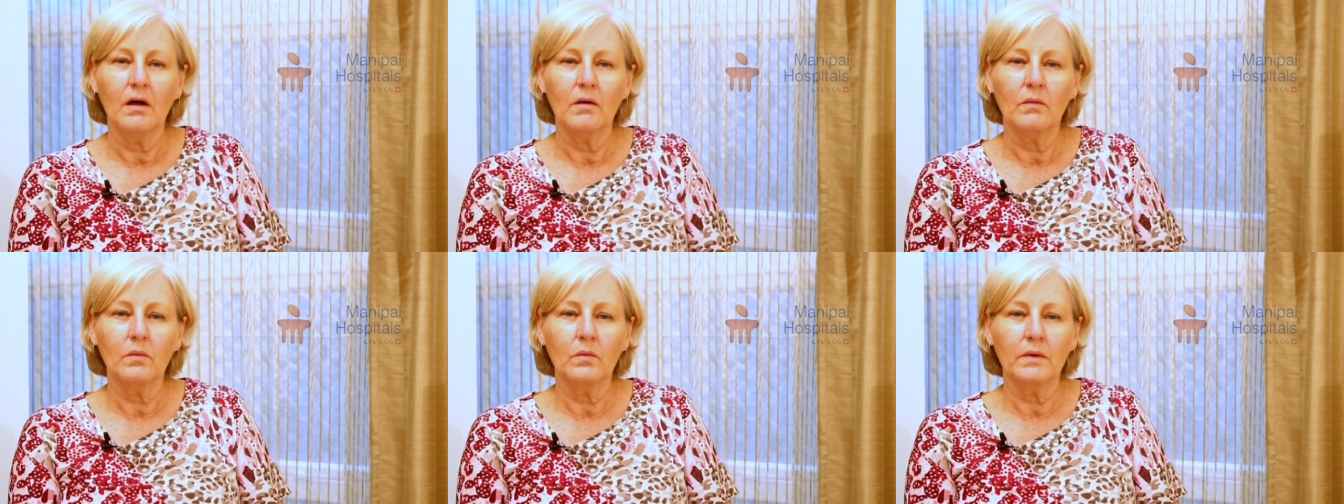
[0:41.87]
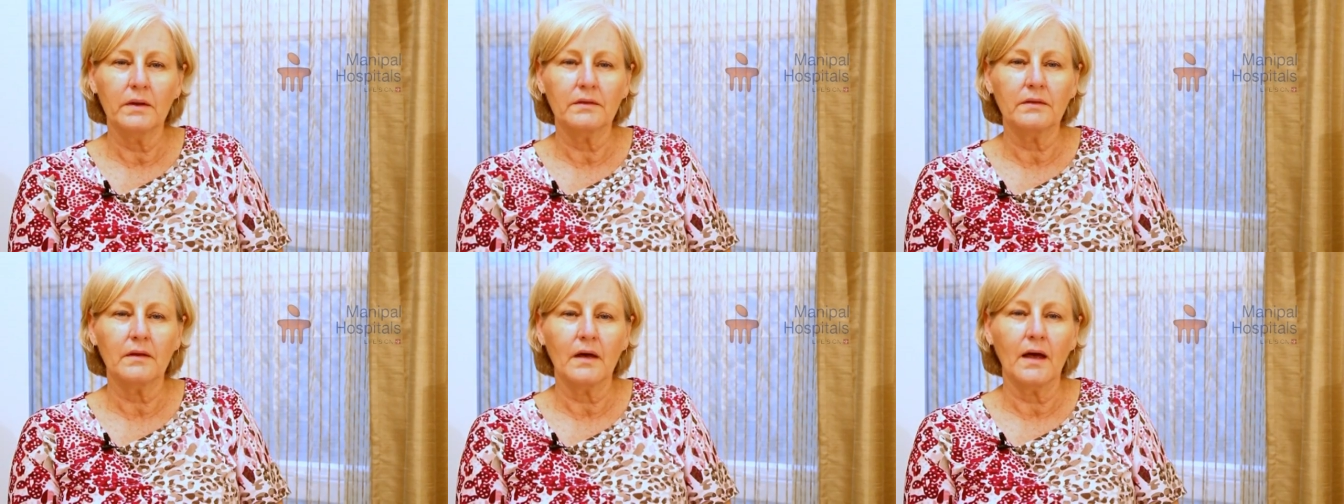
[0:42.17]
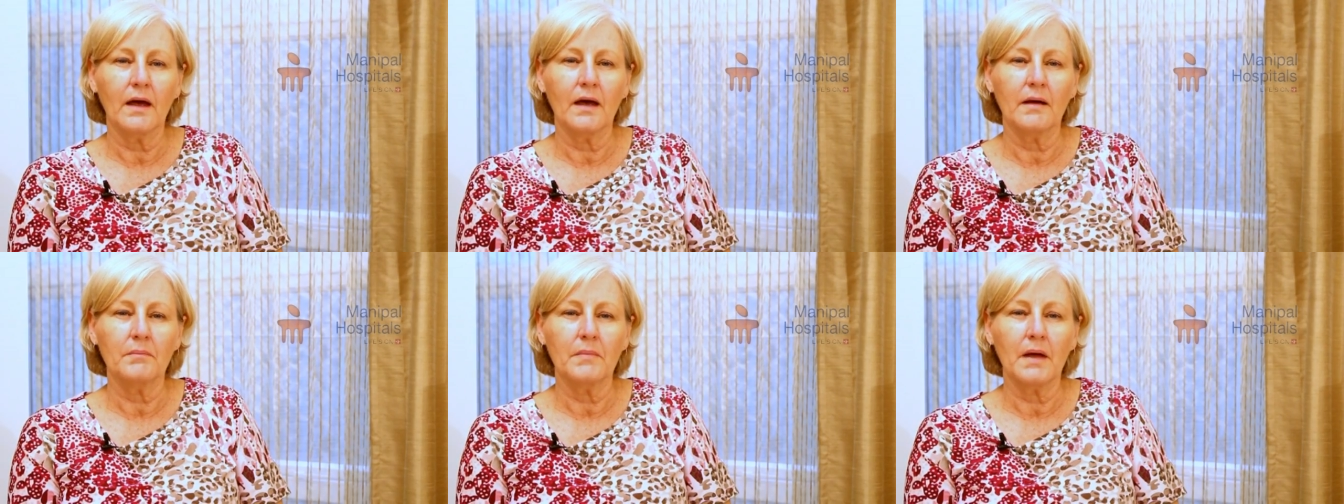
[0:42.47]
with
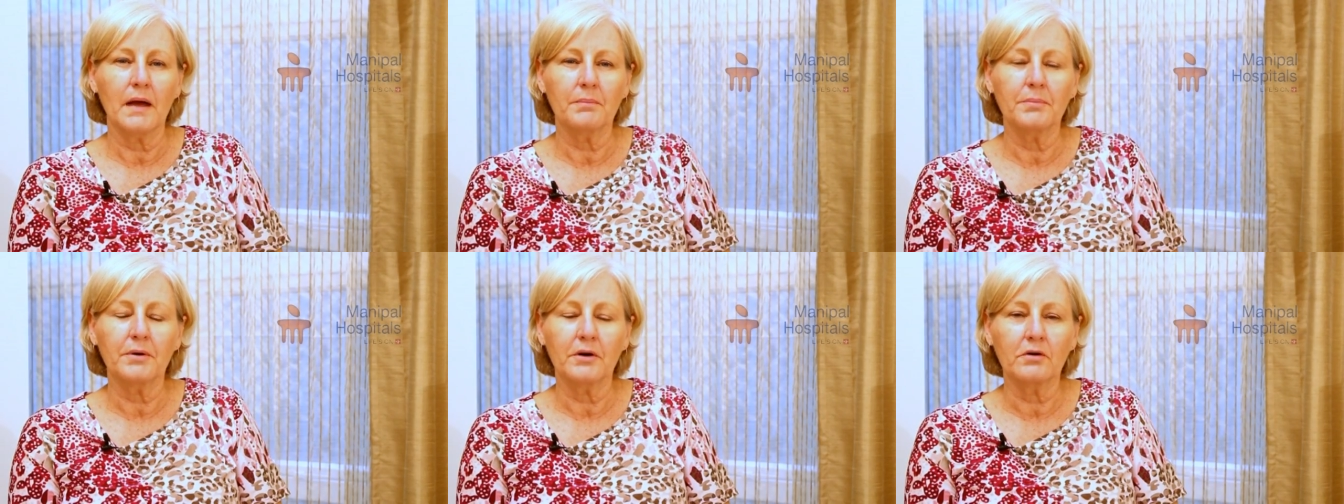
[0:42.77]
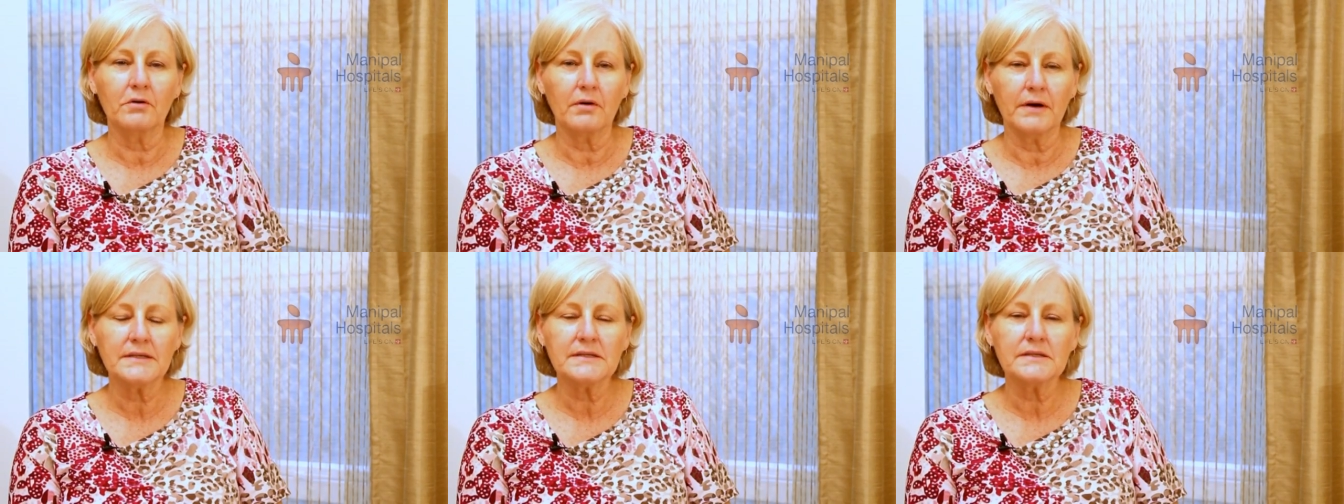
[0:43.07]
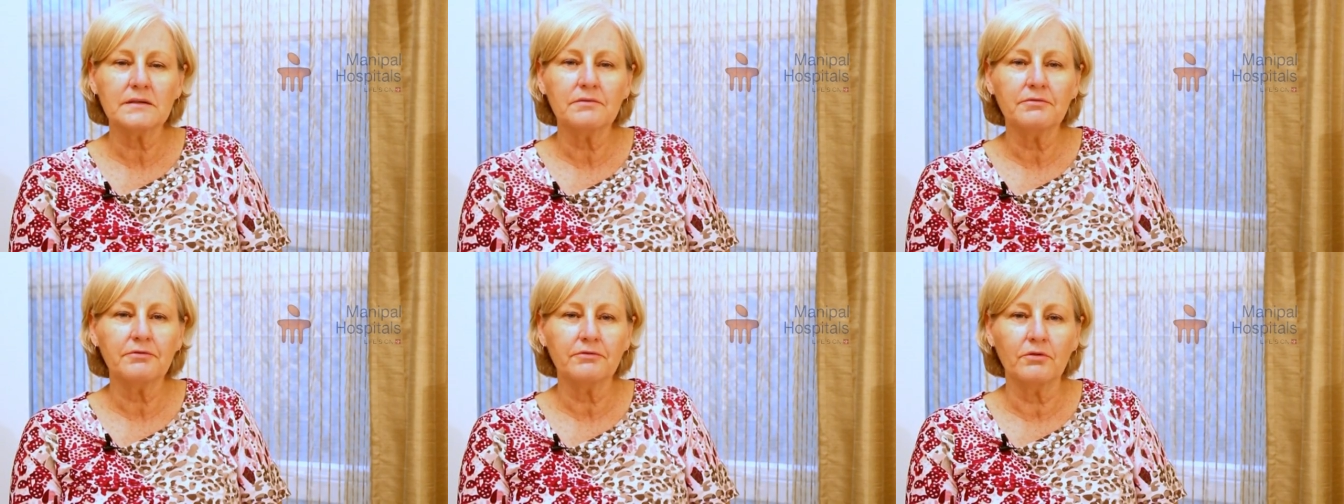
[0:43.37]
um, a
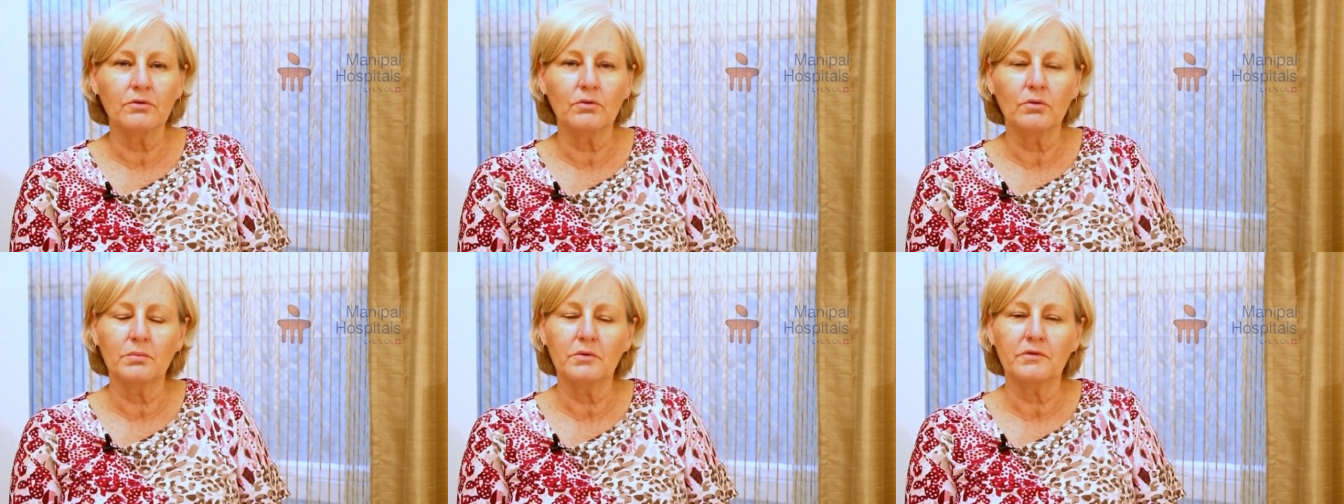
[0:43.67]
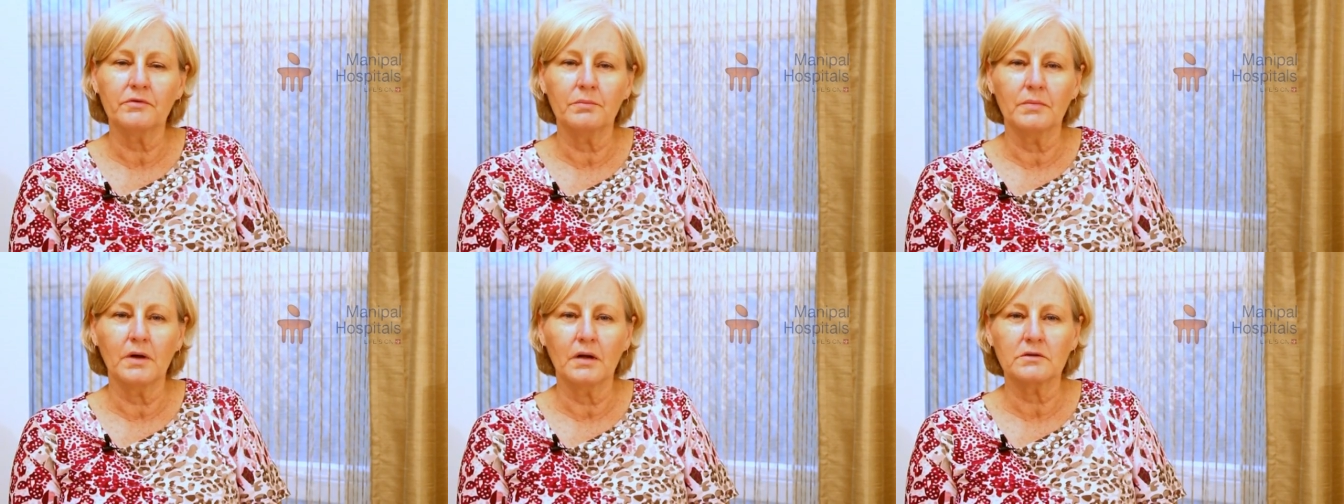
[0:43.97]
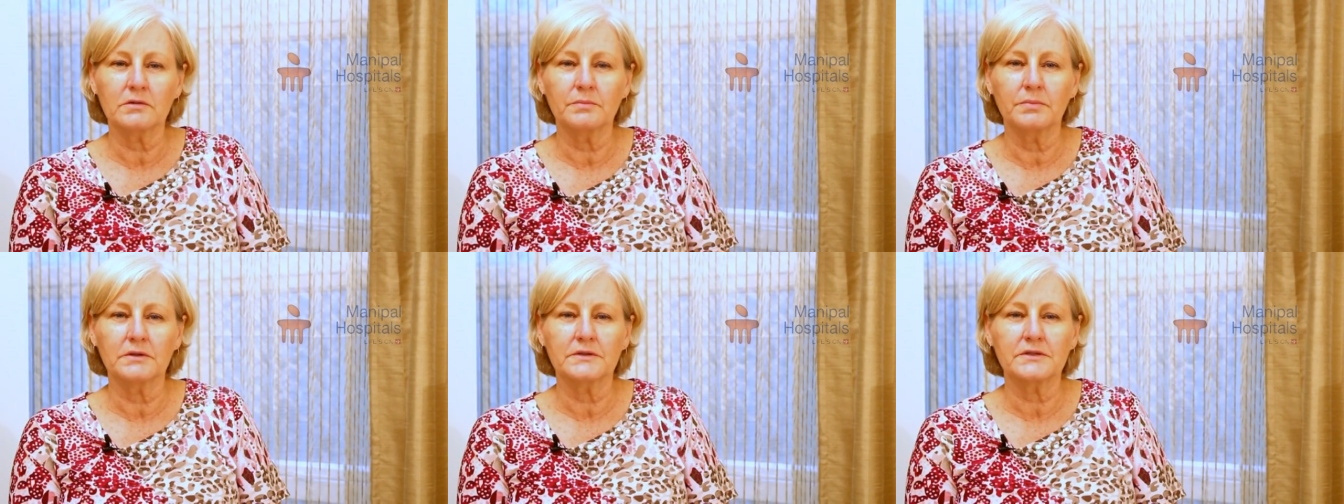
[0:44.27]
progressive form of
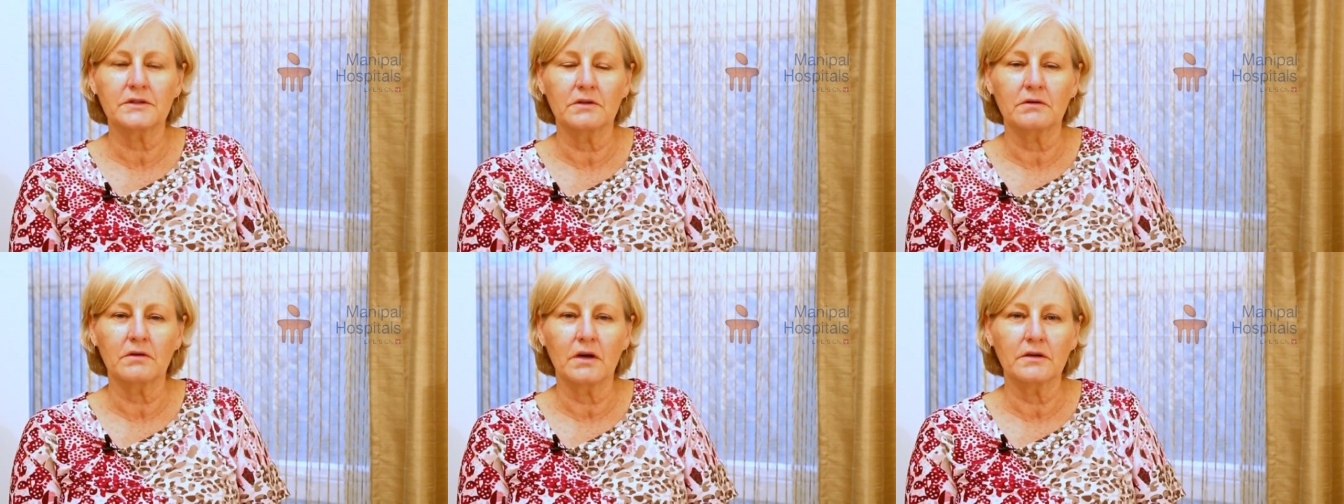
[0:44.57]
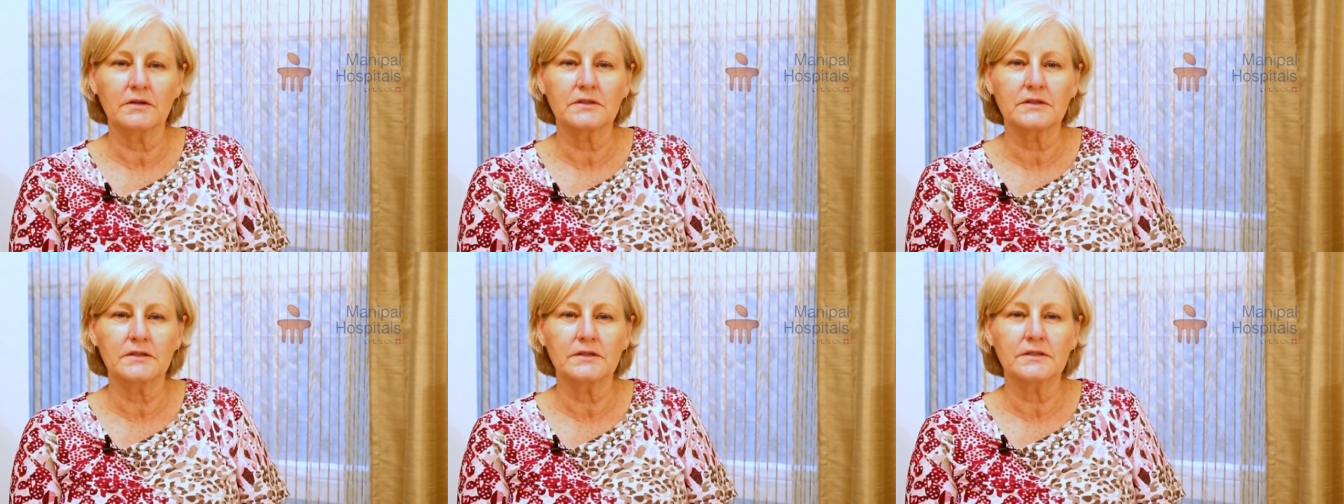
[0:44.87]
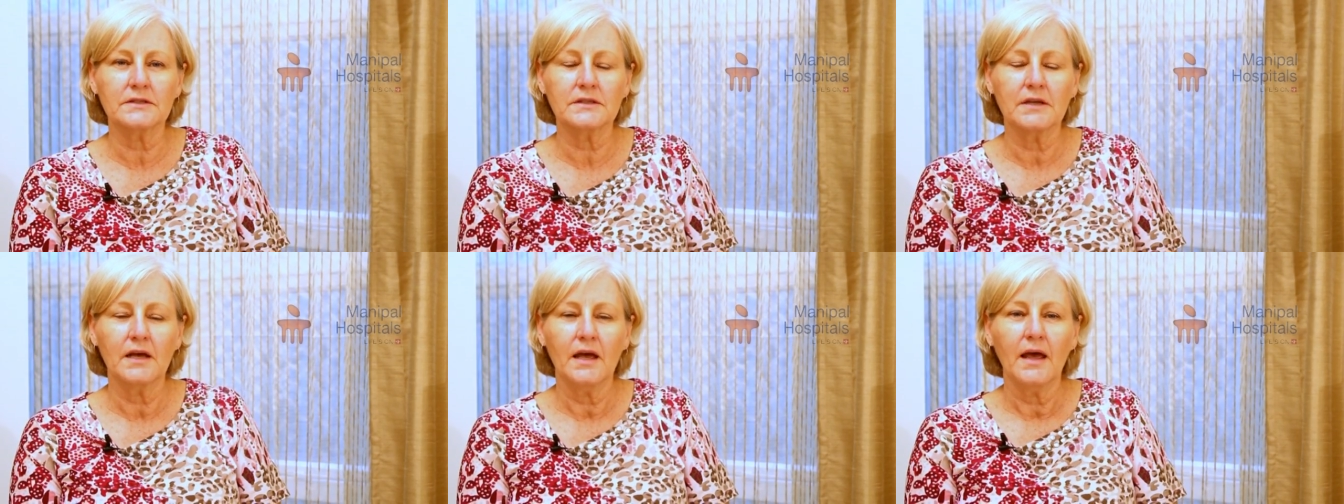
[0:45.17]
multiple
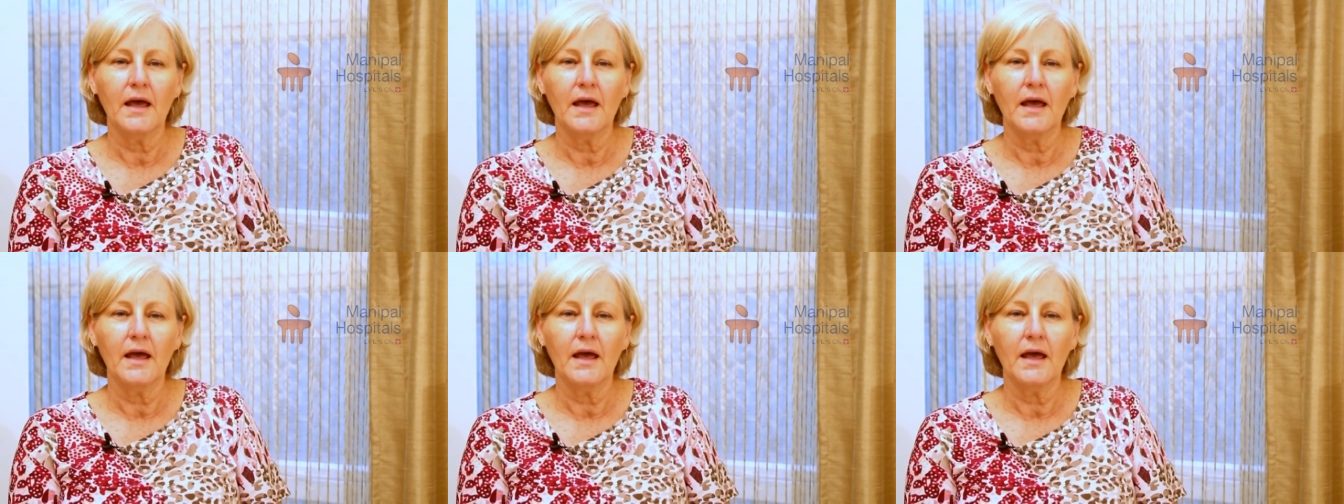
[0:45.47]
sclerosis,